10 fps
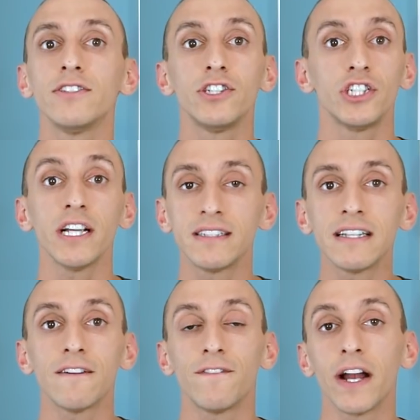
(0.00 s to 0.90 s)
is the Chase
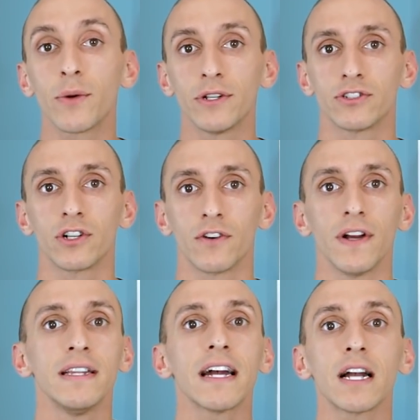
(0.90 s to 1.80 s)
Sapphire Reserve,
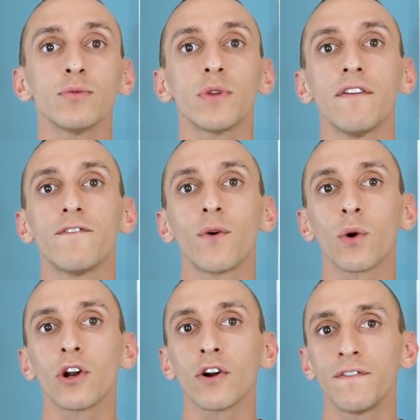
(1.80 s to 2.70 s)
and that comes with a
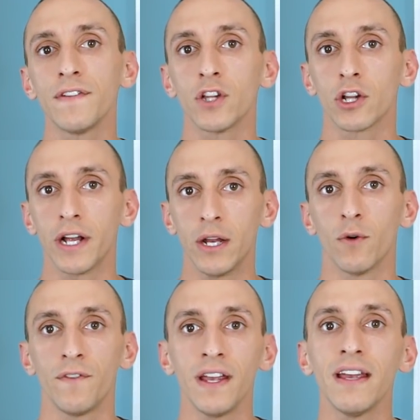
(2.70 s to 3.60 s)
$450
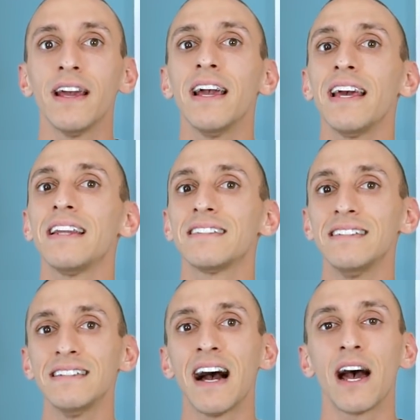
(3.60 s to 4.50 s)
annual fee and it's
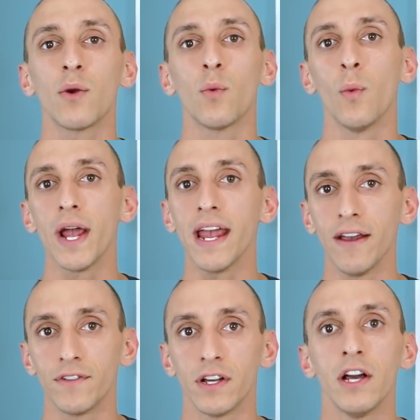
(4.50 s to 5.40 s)
not
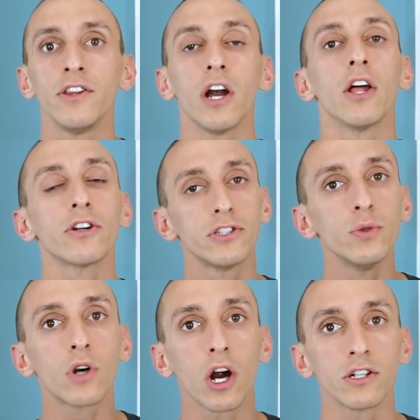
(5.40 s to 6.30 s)
waived. The other
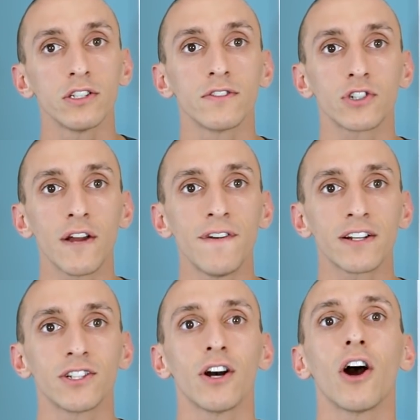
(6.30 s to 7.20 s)
two cards of the
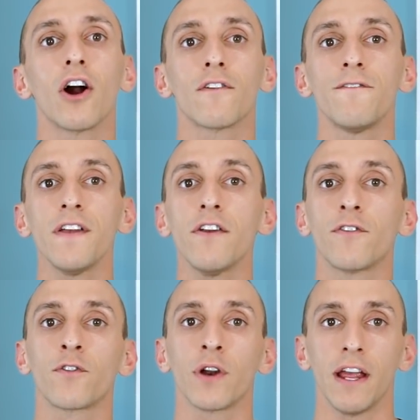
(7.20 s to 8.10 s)
trifecta are fee
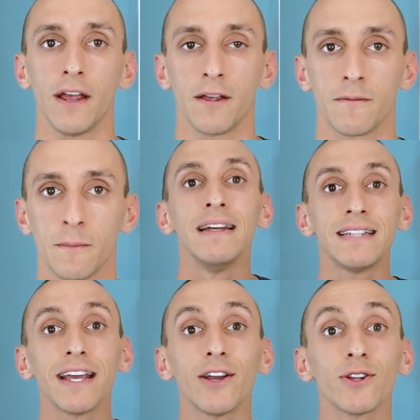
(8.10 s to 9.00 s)
free.
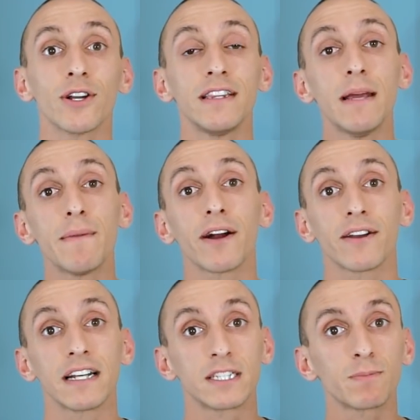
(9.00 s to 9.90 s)
Taking a look at the
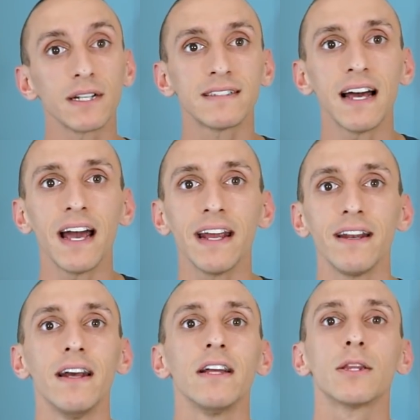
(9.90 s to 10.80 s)
American Express side,
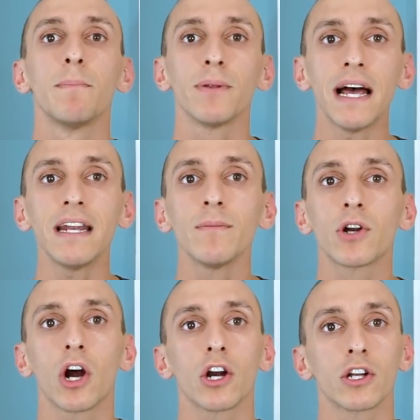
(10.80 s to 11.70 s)
the Platinum
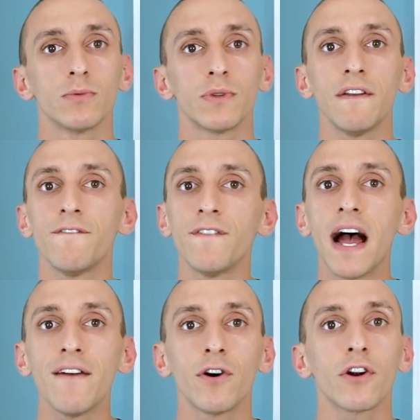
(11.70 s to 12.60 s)
card comes with a
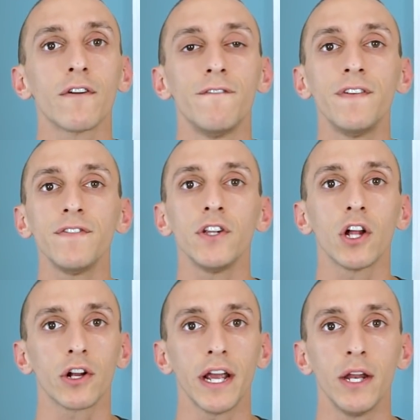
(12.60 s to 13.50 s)

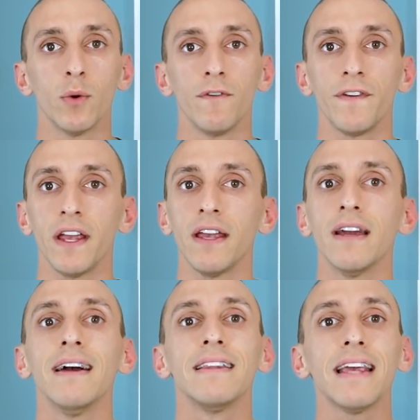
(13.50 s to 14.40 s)
$550 annual fee,
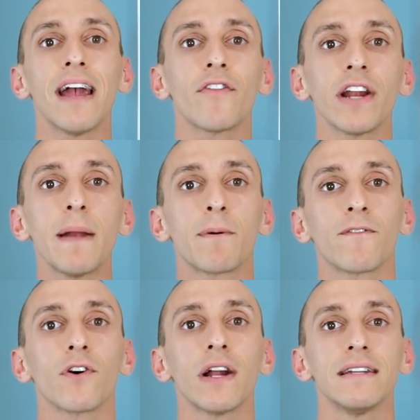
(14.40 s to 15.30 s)
the Everyday
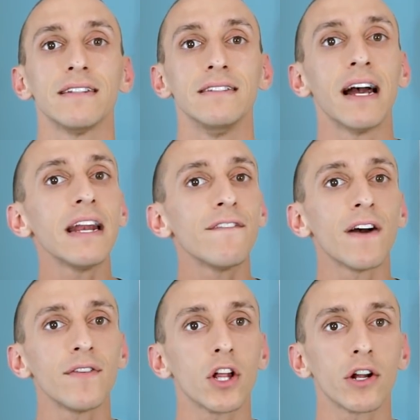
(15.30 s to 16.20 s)
Preferred has a
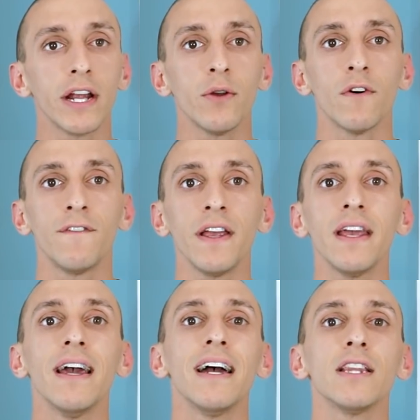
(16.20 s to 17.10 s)
$95 annual
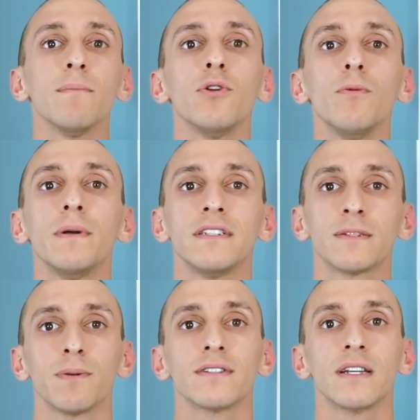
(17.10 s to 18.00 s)
fee, and the Blue Business
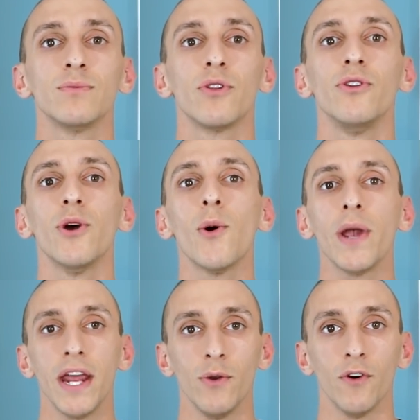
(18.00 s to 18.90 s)
Plus comes with no
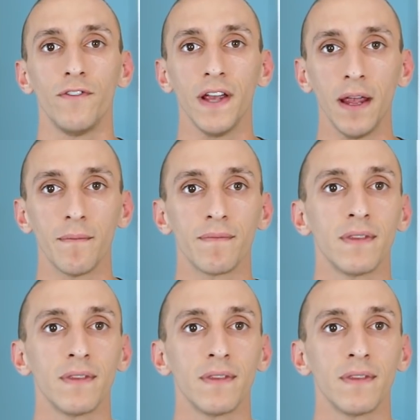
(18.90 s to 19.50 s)
annual fee.